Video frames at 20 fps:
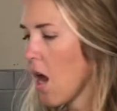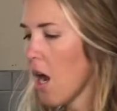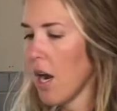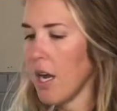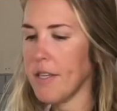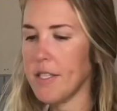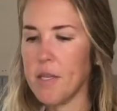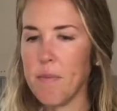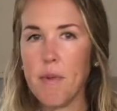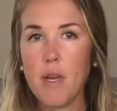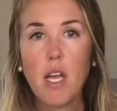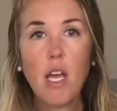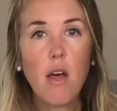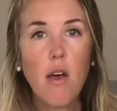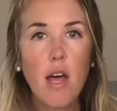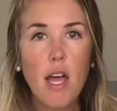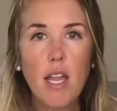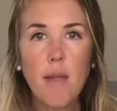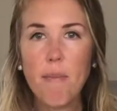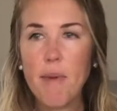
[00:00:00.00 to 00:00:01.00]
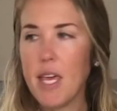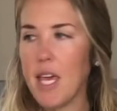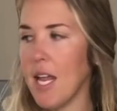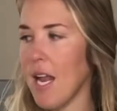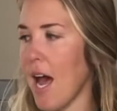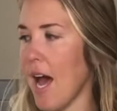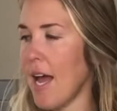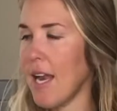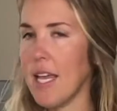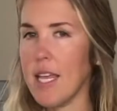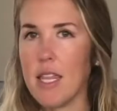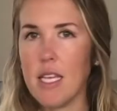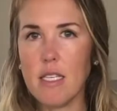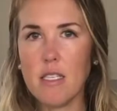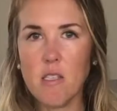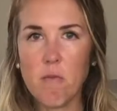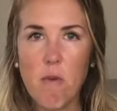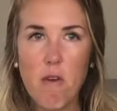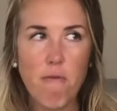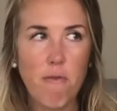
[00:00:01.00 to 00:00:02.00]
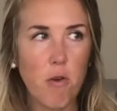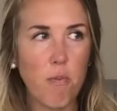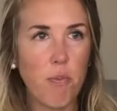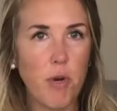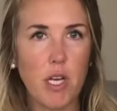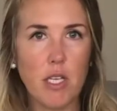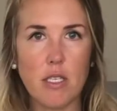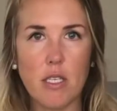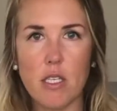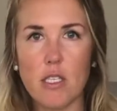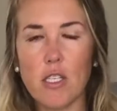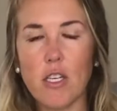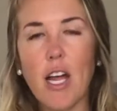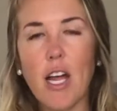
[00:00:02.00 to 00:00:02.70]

right, so I'm gonna go ahead and begin adding this to my food processor.